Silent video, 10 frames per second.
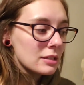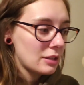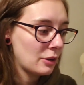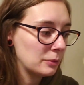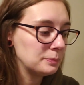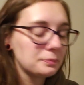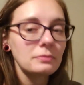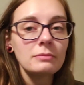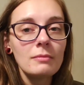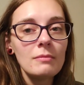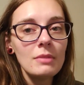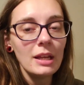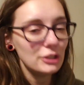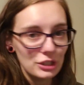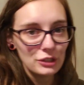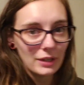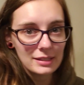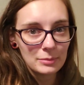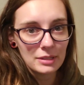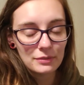So she still has
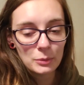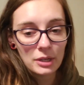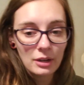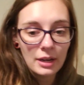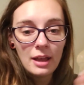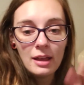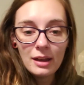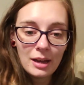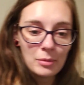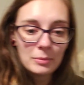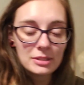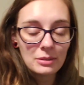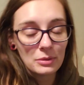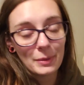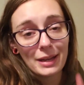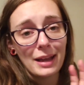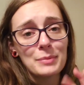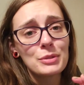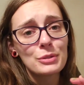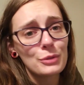some stuff to work on. I'm almost done with mine. I'm
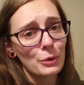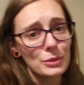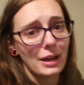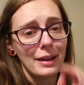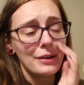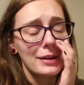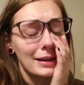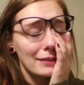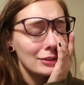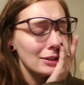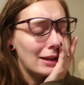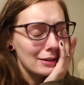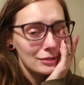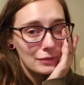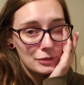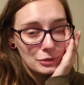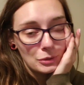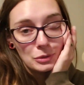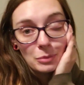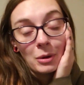so tired and I have a lot of stuff to
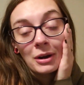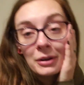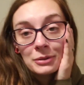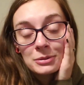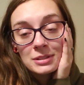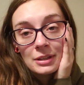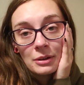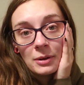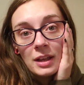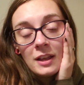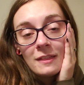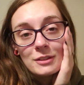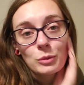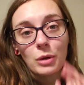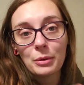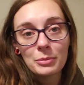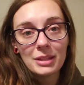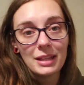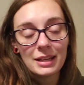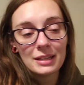do tomorrow. So this will probably be
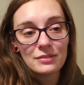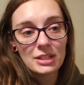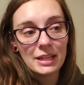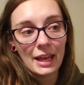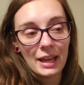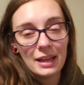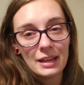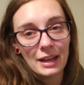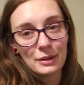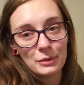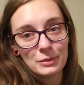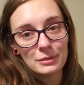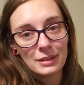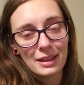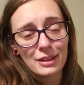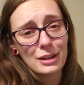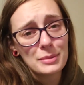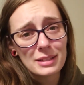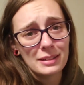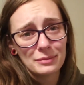the end of today. I don't, I thought I was
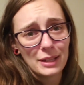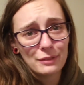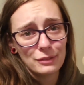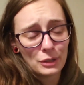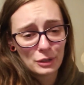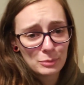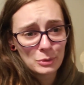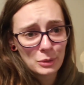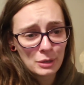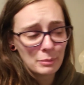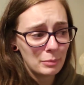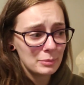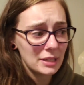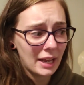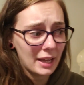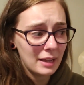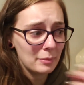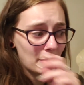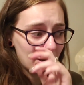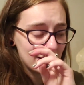going to like vlog more today,
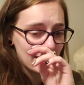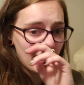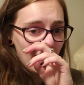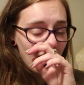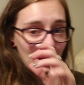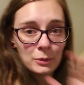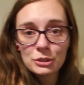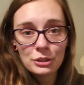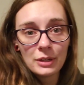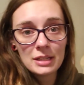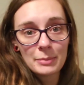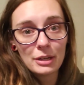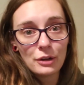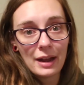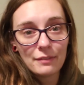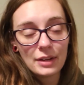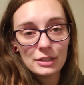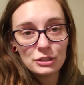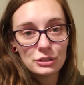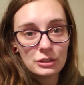but I will show you guys my craft. I
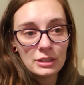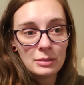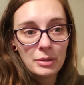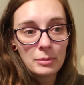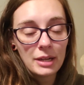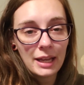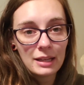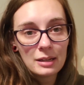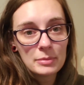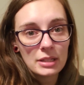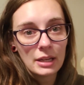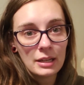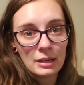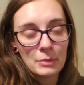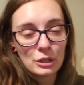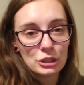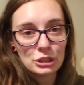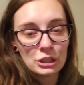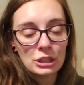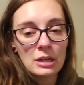should be able to hang it up tonight. I'm not
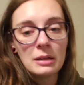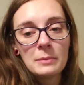sure.